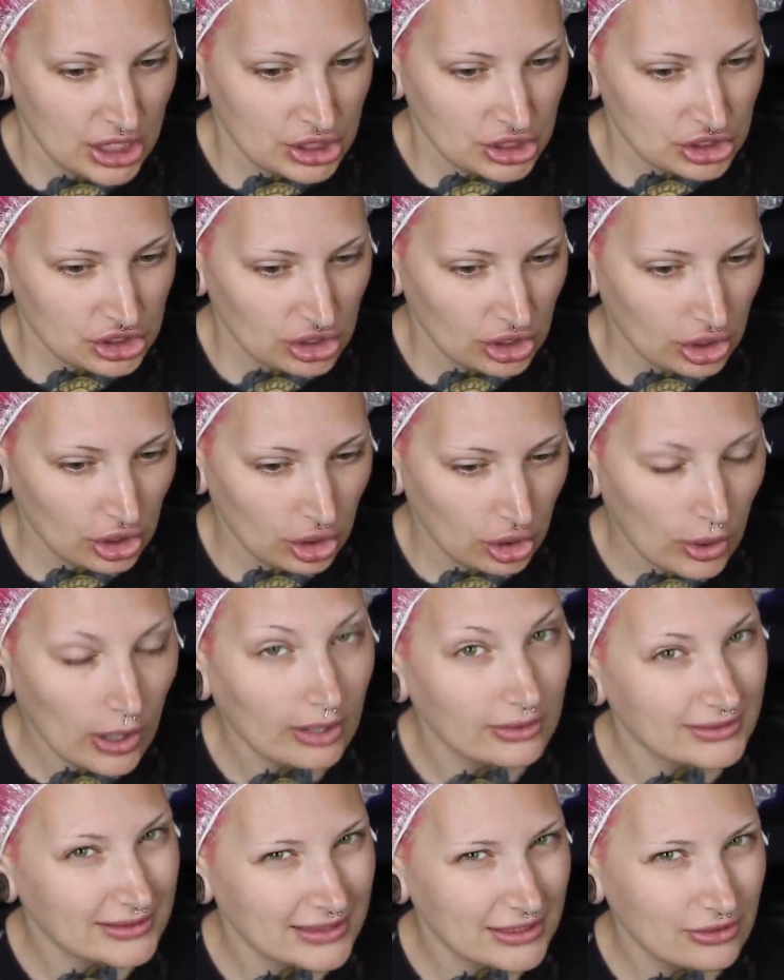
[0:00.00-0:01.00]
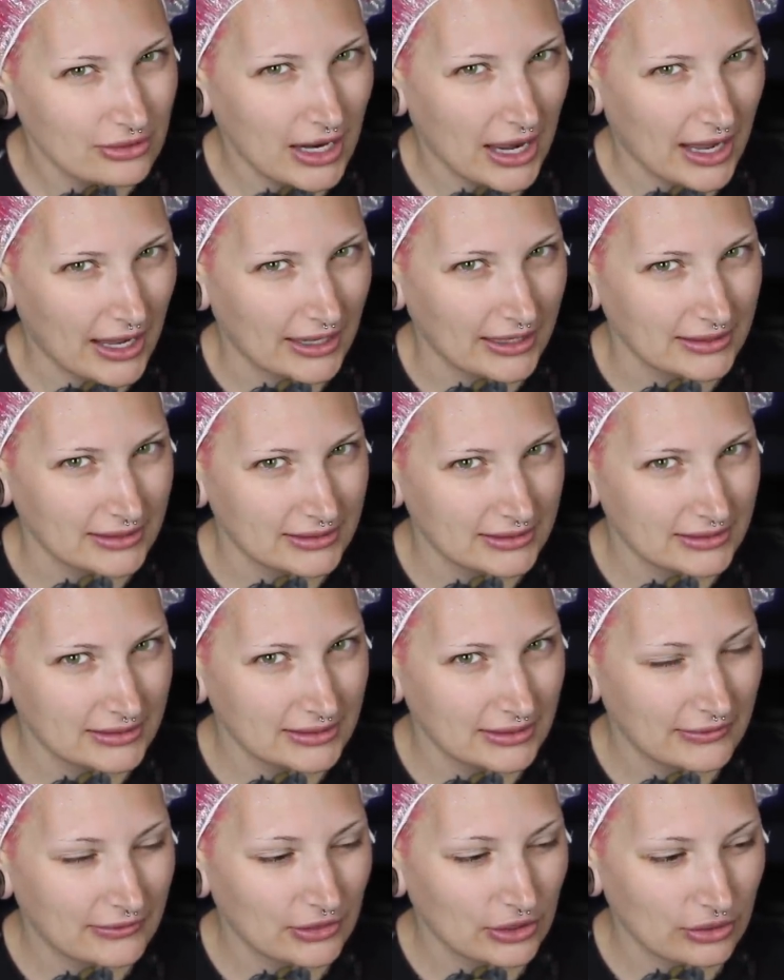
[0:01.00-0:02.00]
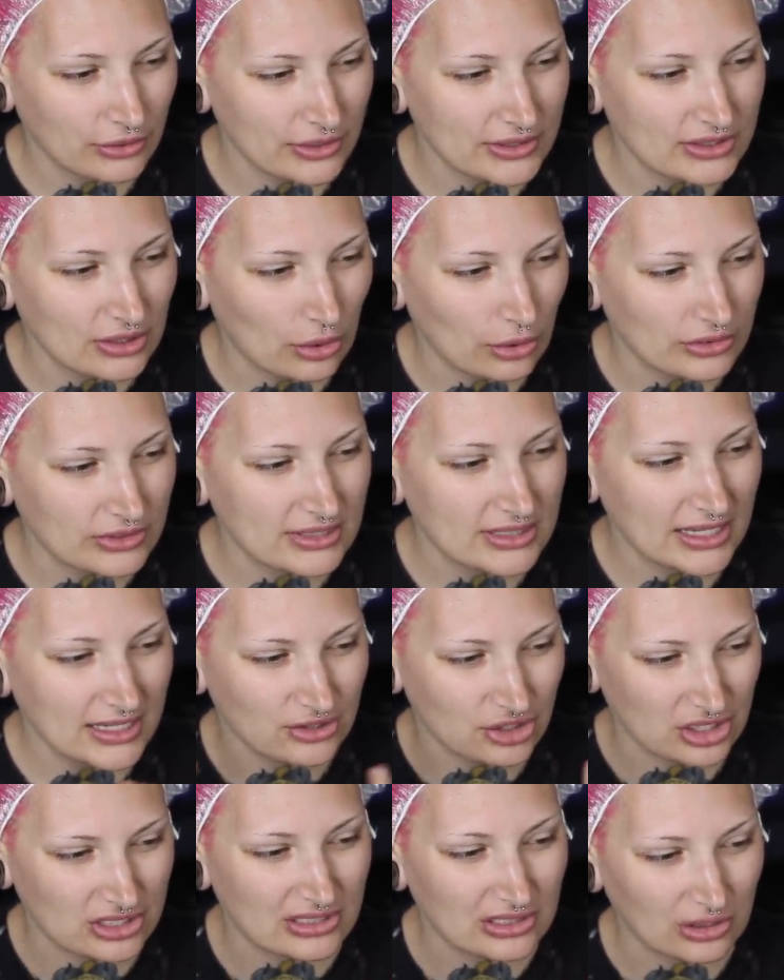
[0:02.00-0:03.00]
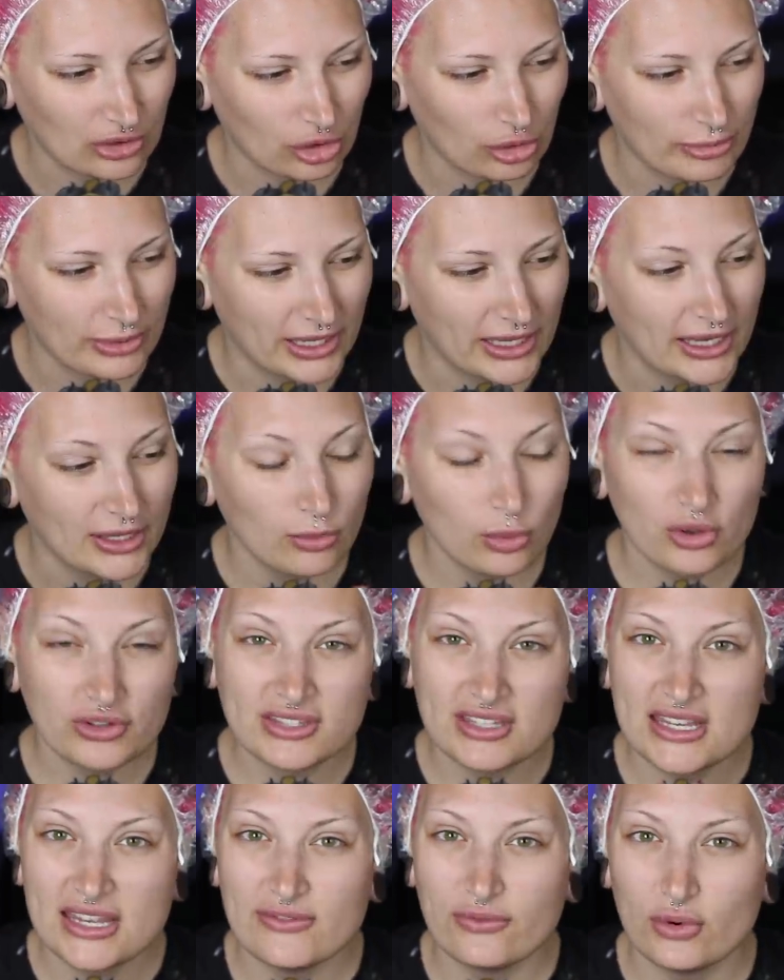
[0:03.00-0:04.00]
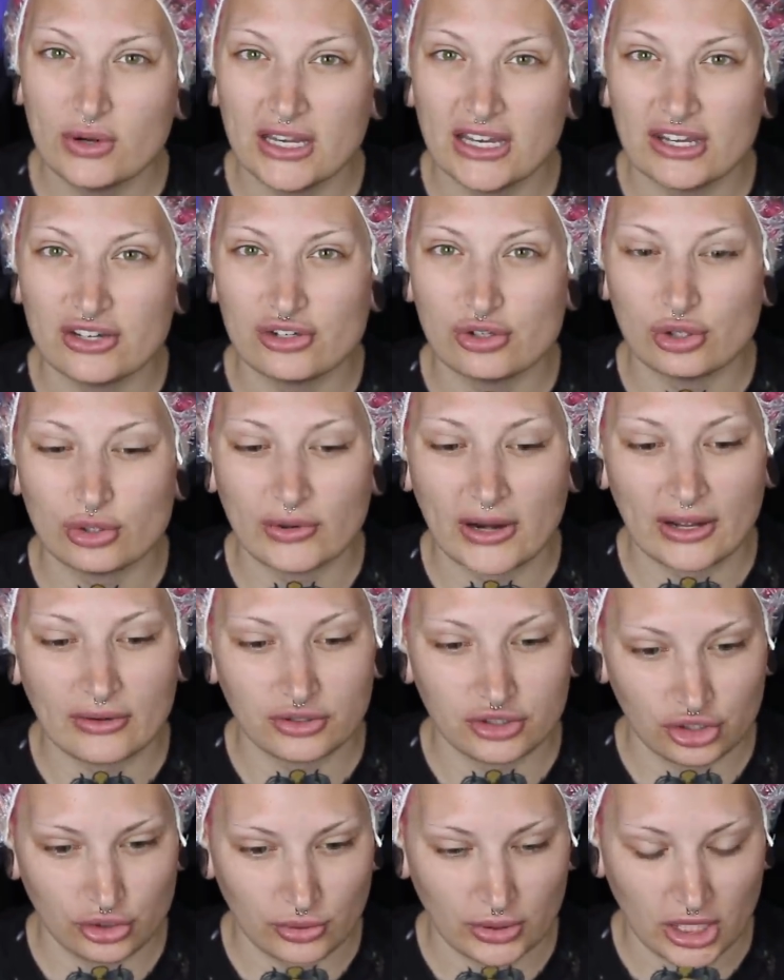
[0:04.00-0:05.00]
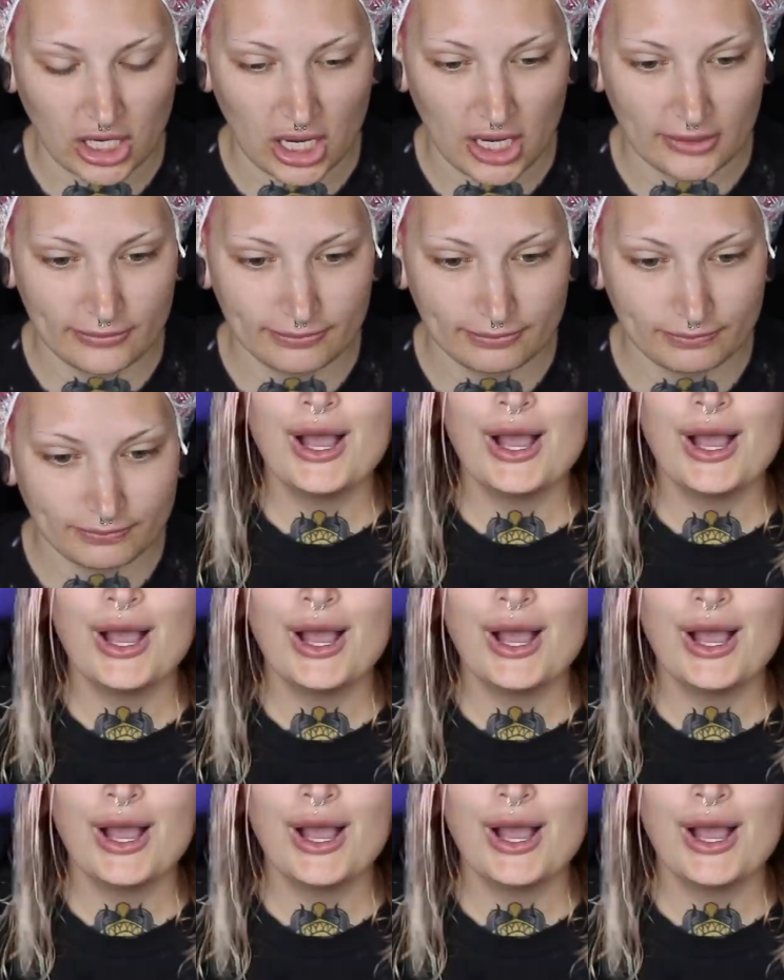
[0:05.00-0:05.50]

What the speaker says: So I'll see you guys for the results in just a little bit, and we'll see if we need to do a round two or not.